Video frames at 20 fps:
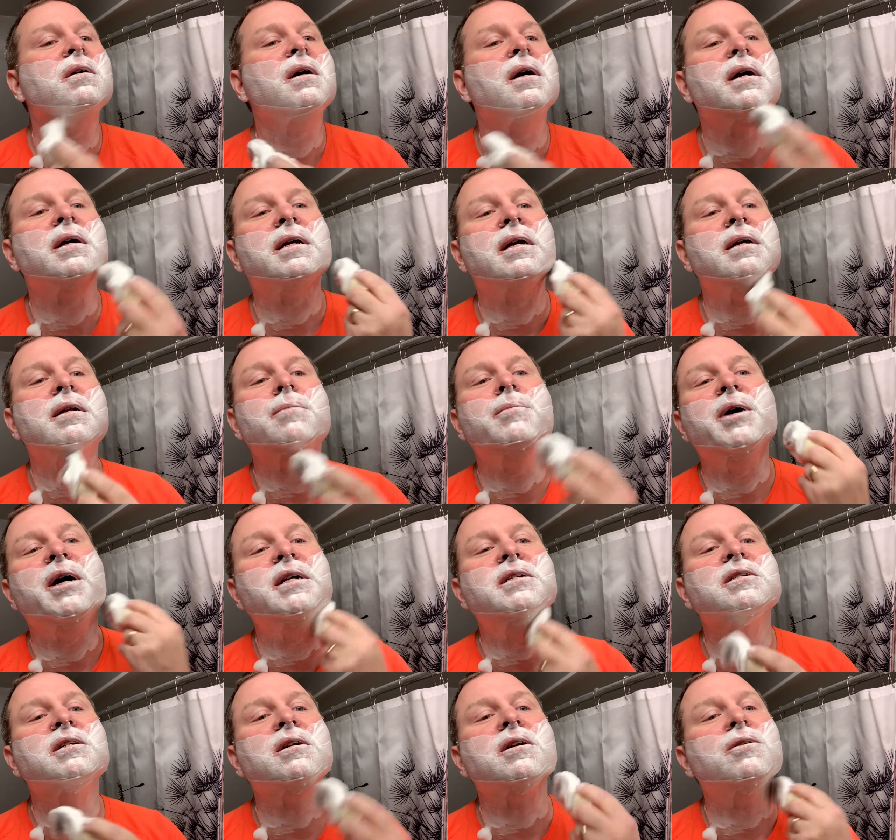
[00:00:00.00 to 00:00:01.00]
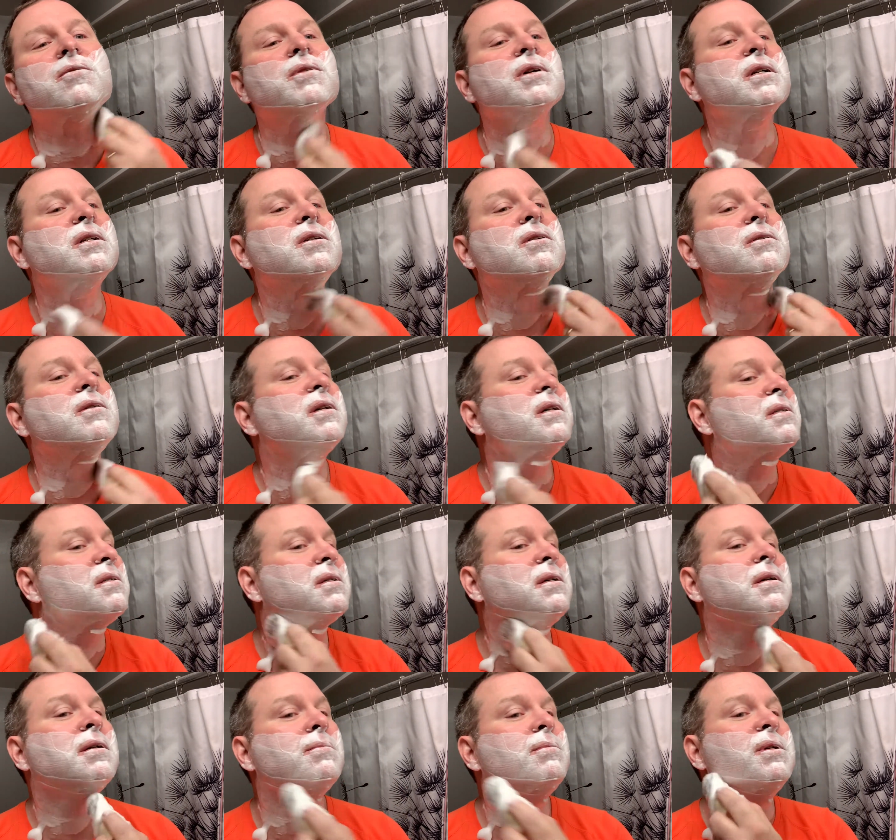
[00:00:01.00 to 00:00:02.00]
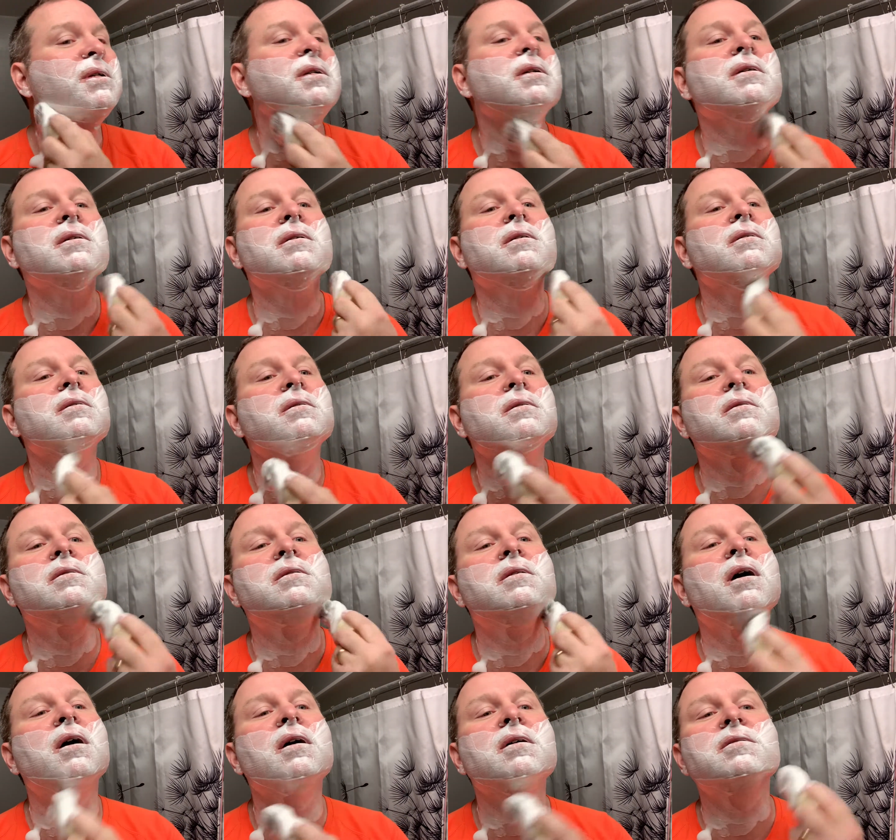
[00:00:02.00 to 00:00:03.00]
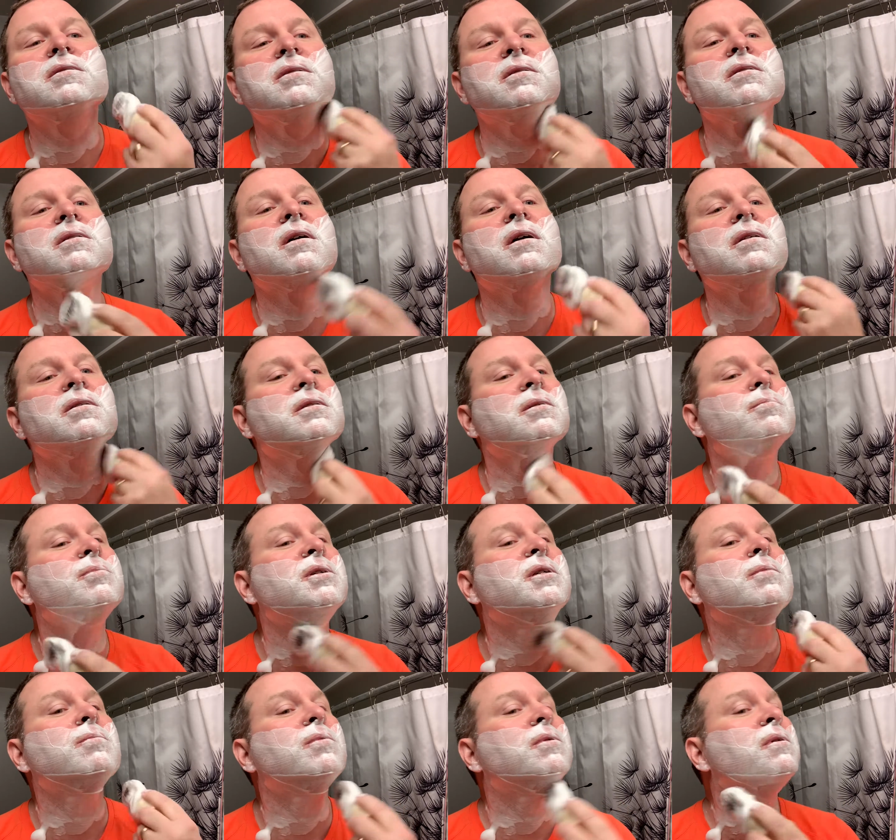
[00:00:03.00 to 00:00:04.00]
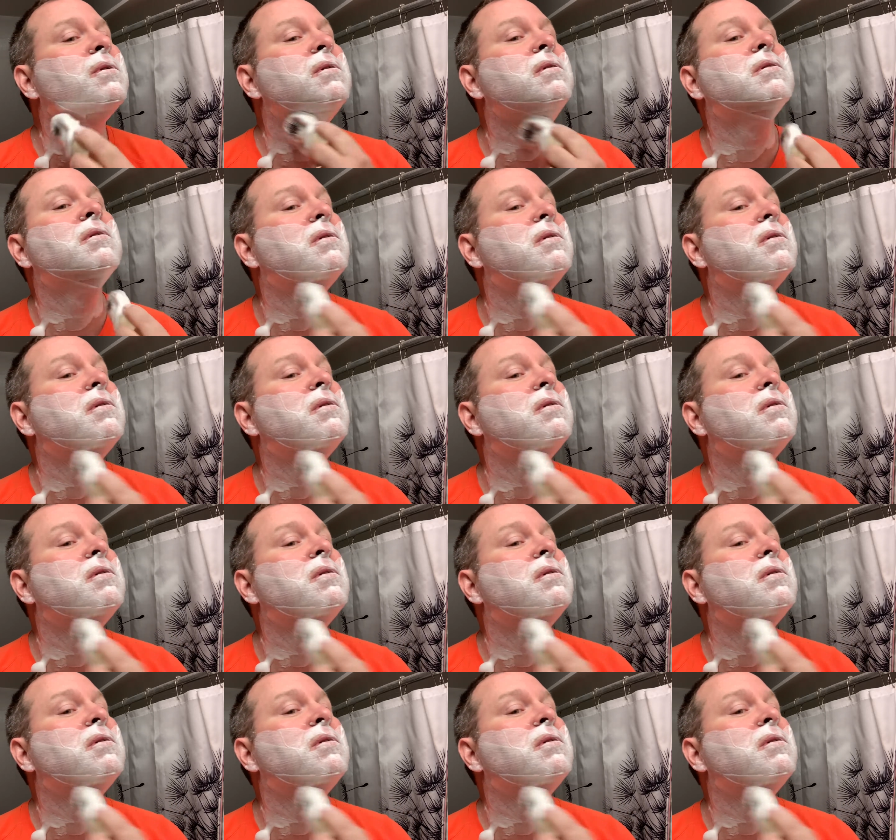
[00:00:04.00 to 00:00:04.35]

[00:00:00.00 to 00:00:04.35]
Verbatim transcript: I can't imagine going to it. It's got to be tons and tons of people.